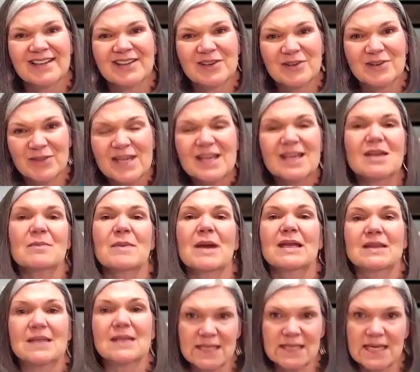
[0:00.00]
They're thinking
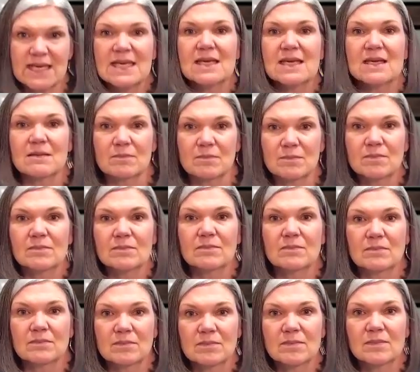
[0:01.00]
about the team.
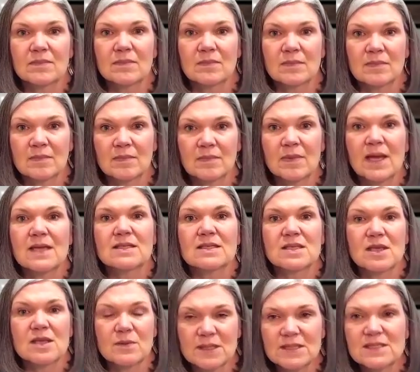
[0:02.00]

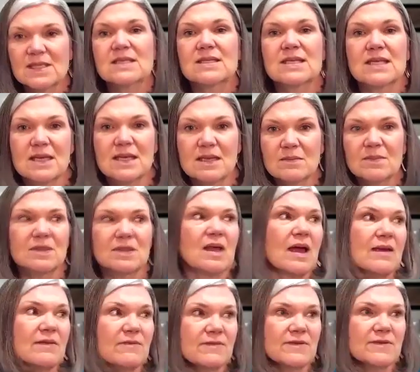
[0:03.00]
And so it's a team,
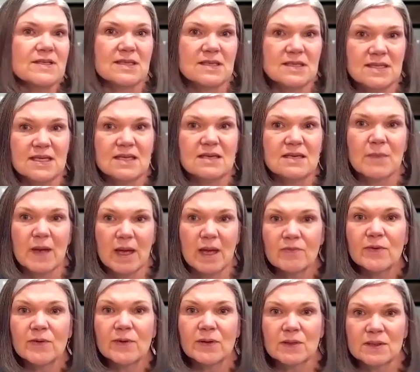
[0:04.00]
life is a team
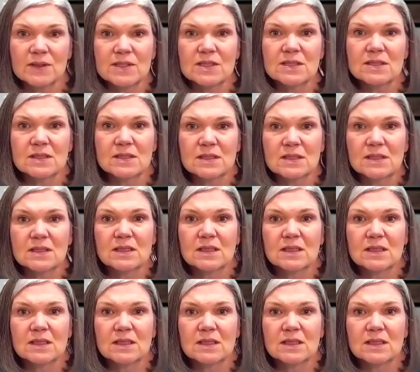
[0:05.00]
effort.